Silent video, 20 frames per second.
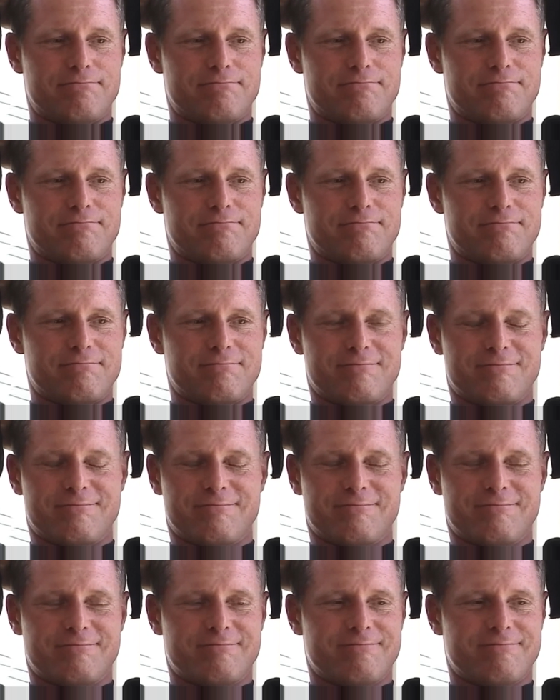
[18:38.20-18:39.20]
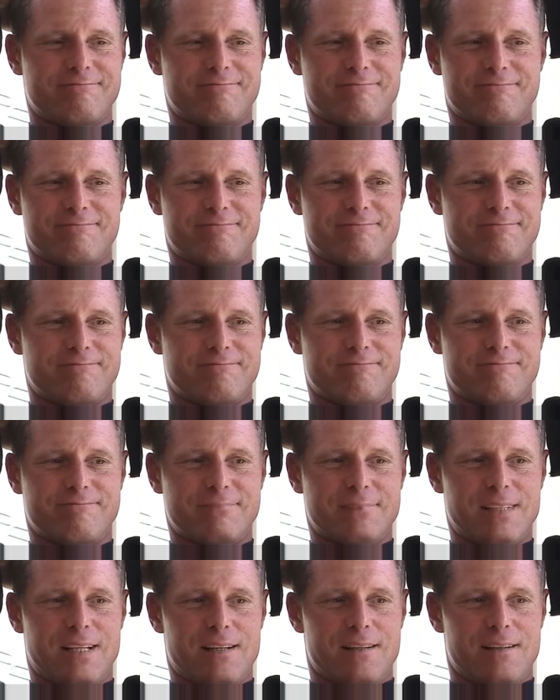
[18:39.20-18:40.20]

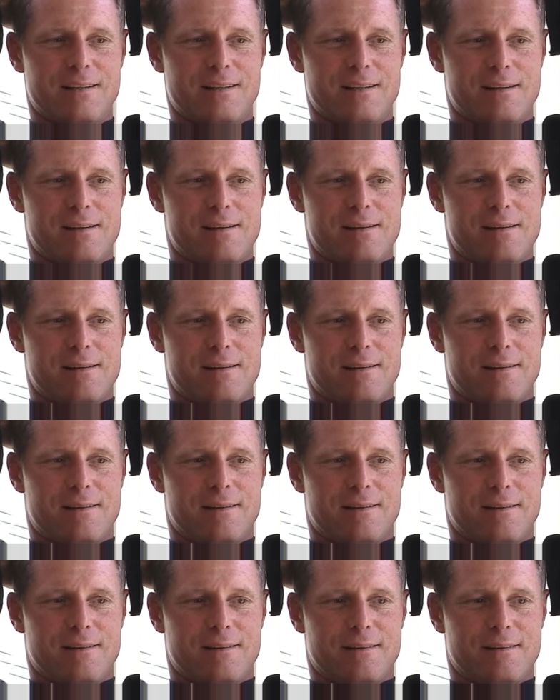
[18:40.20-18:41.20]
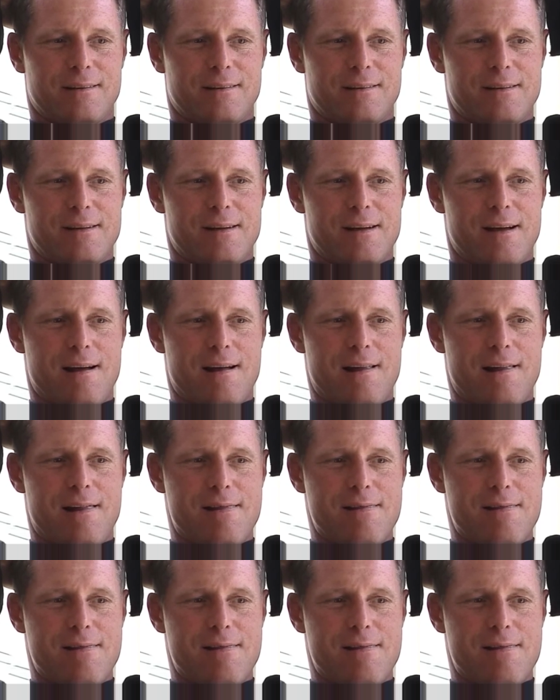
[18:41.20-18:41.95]
Nothing is said.